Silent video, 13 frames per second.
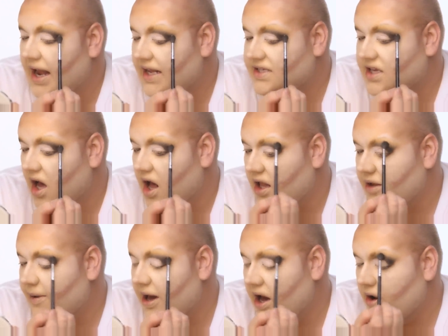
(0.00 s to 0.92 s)
And it's
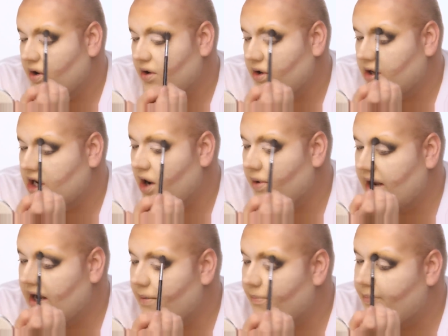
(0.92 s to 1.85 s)
all about
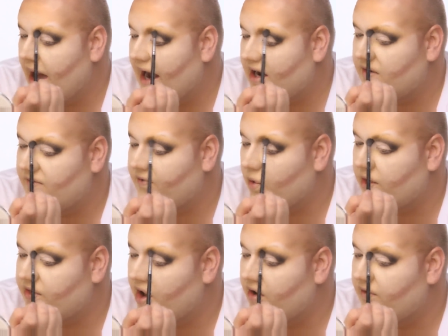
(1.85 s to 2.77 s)
going back and
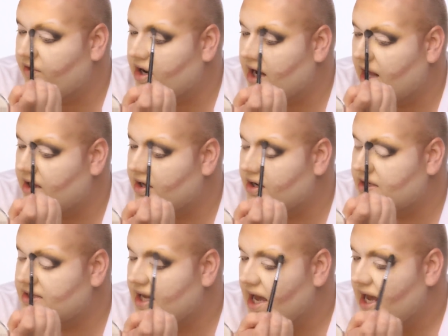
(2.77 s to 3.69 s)
forth over
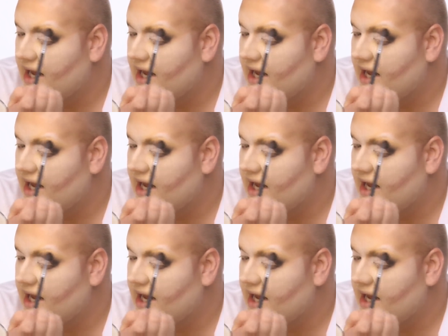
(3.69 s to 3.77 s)
colors